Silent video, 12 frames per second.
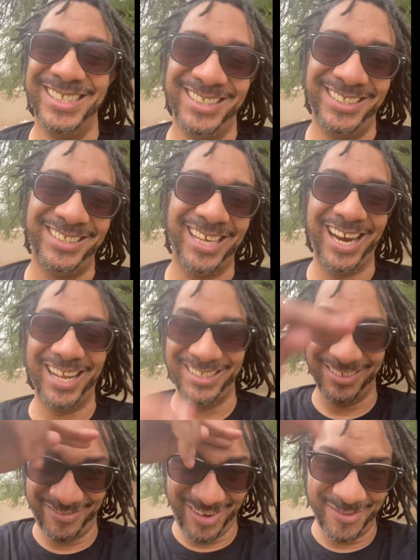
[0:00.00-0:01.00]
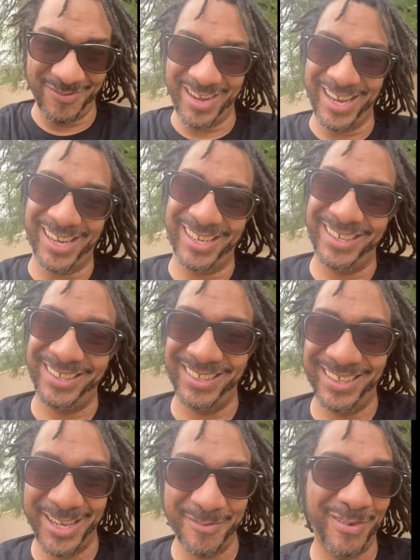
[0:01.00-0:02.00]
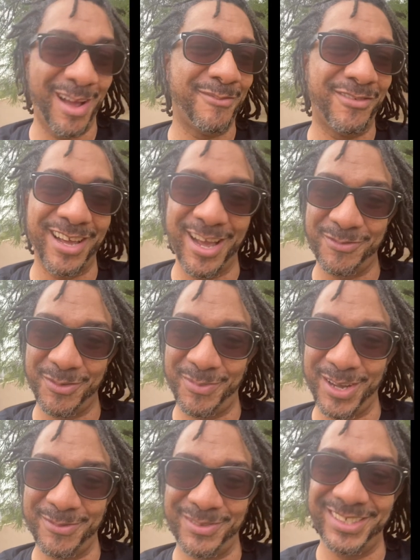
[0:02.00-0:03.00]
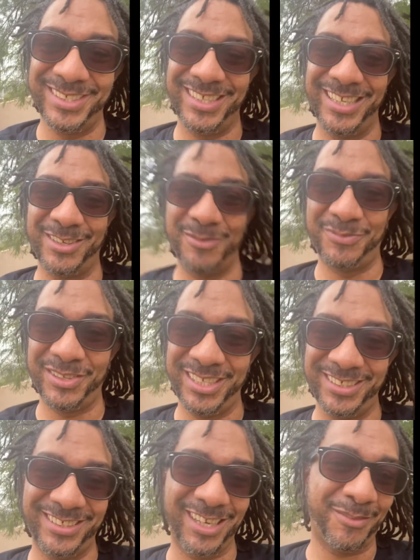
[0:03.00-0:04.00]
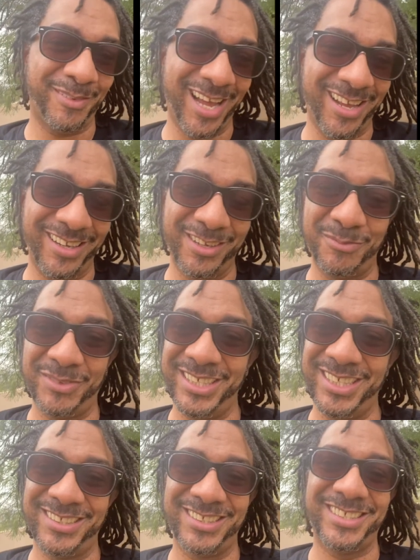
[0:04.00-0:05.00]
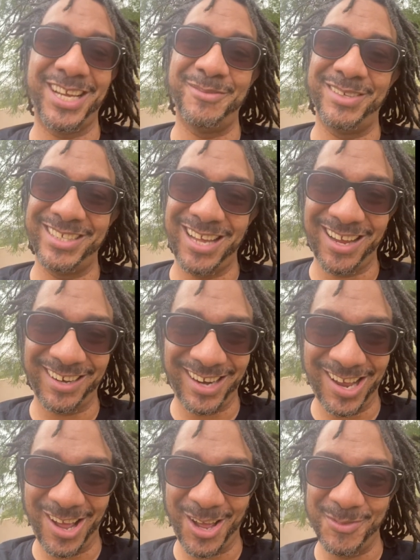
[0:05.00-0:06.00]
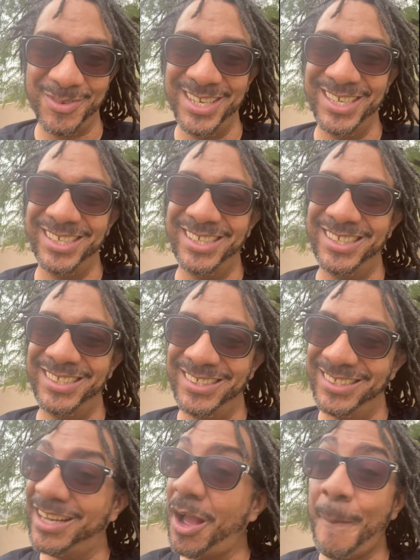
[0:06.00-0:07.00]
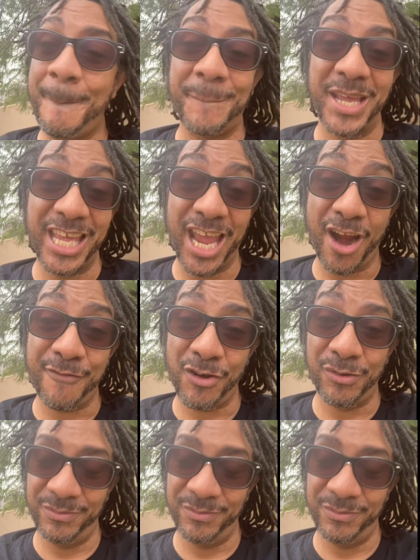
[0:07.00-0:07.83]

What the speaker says: Shout out to Redman. Hip hop forever, baby. E Complete. Check me out. ECompleteEntertainment.com. Be careful.